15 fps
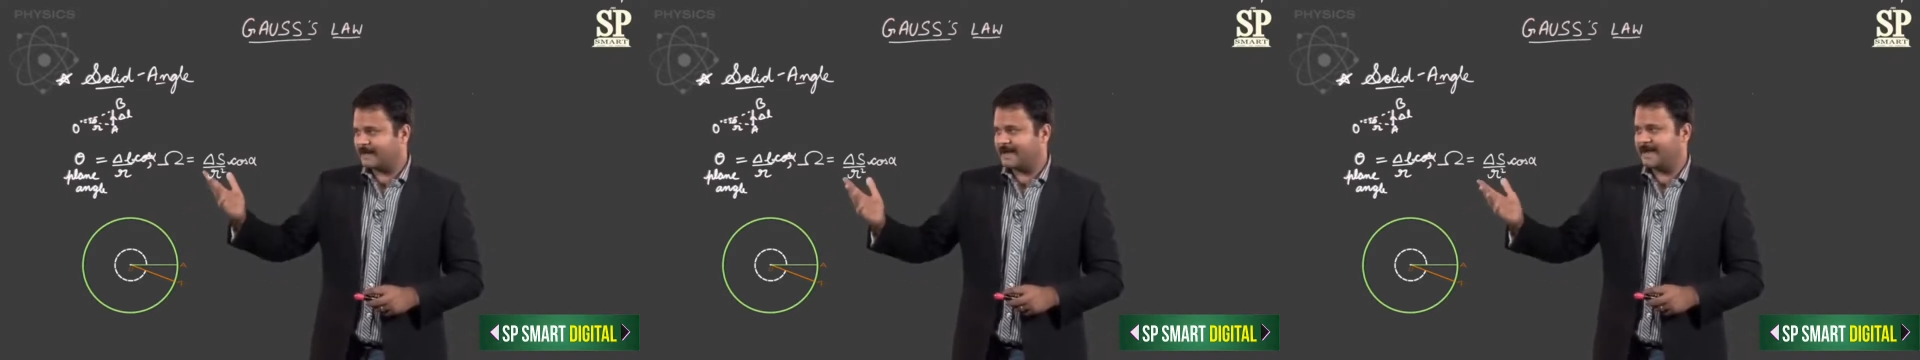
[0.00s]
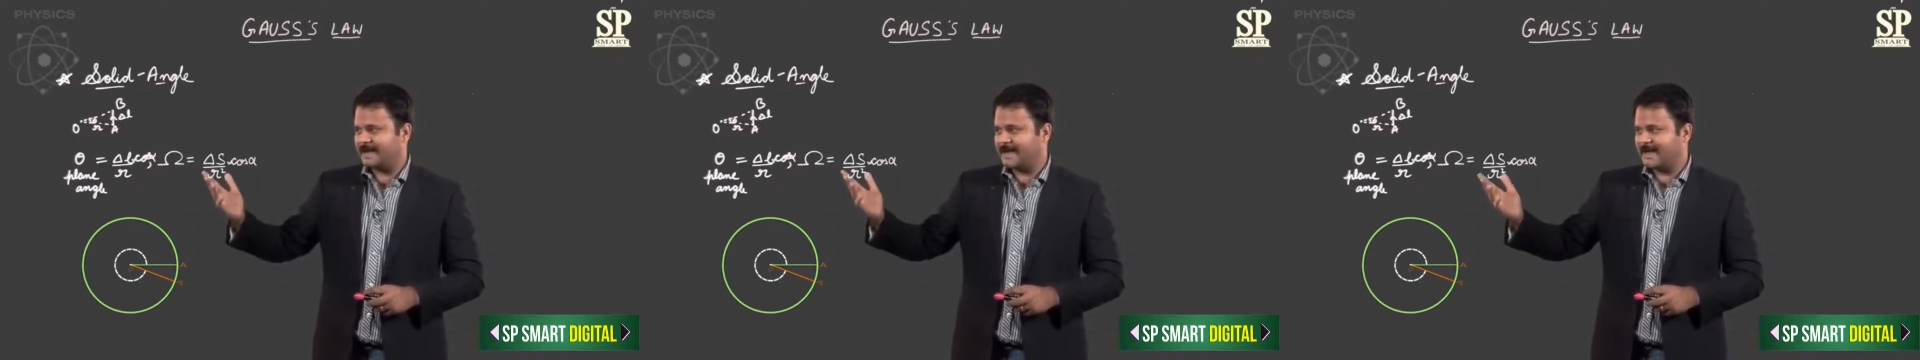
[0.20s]

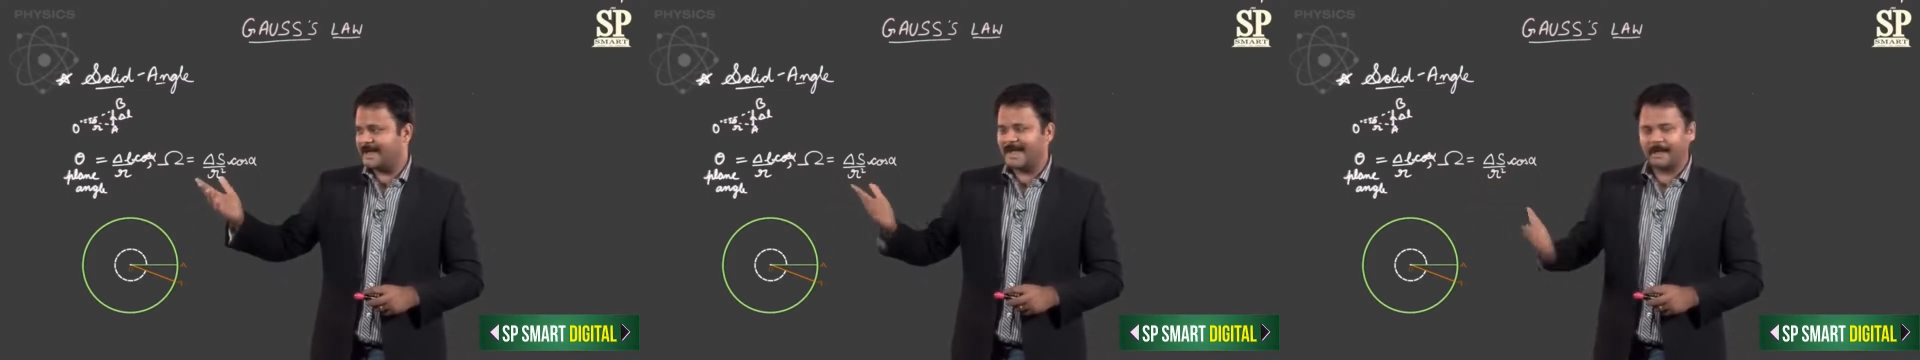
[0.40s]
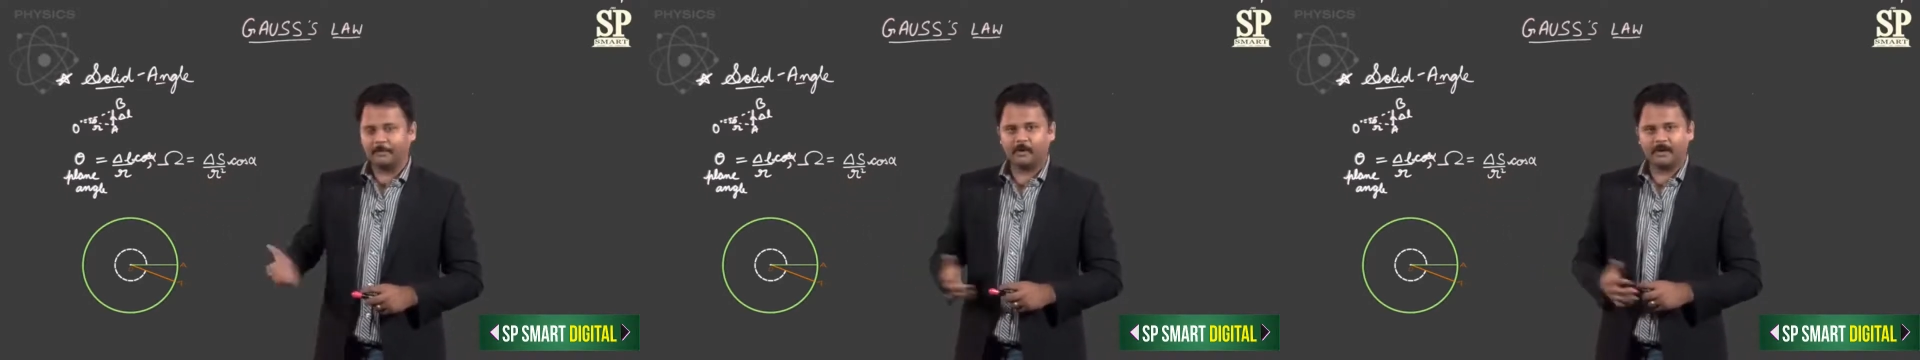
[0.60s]
delta
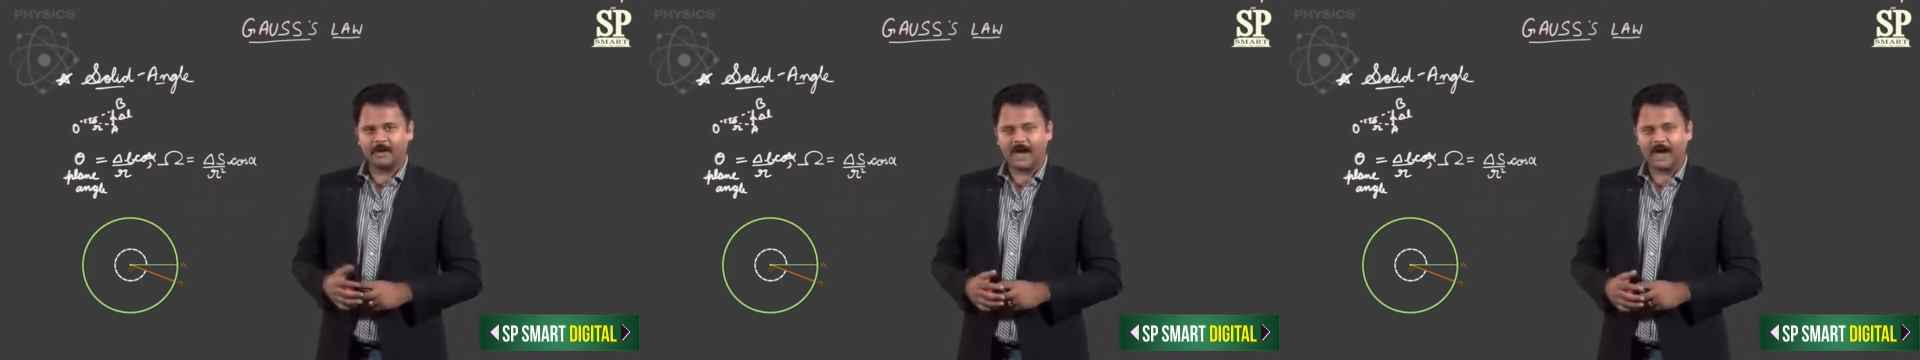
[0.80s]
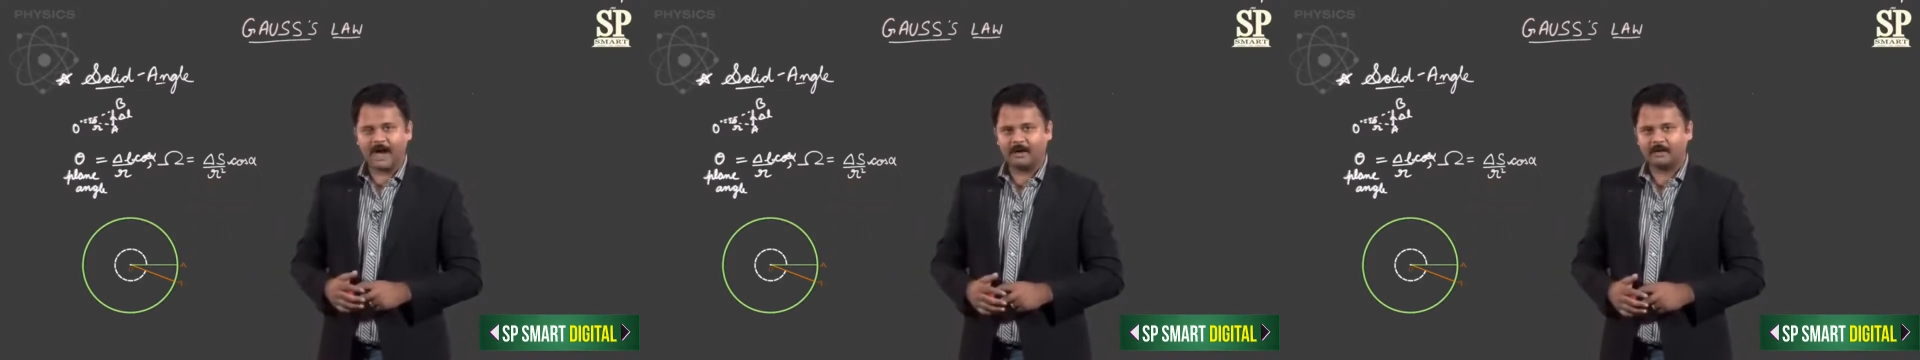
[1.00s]
L upon
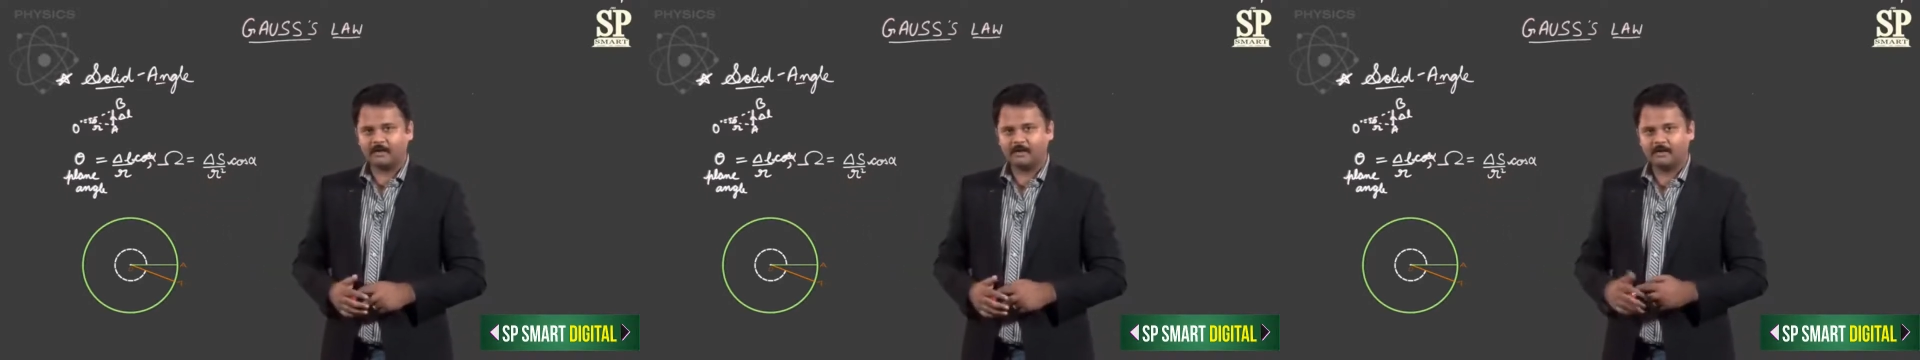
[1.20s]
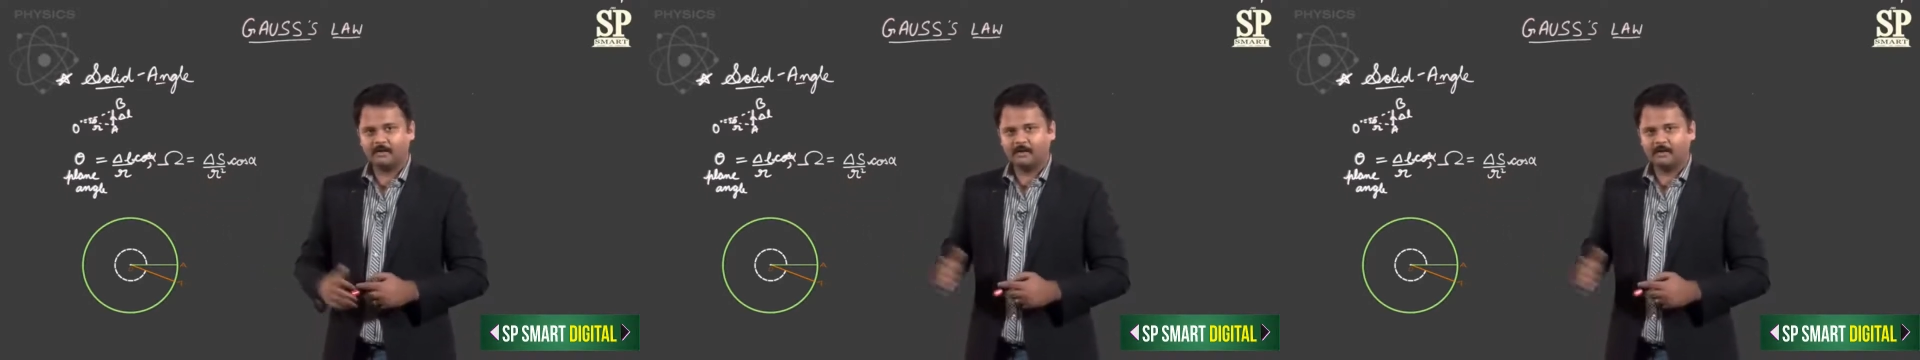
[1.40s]
R,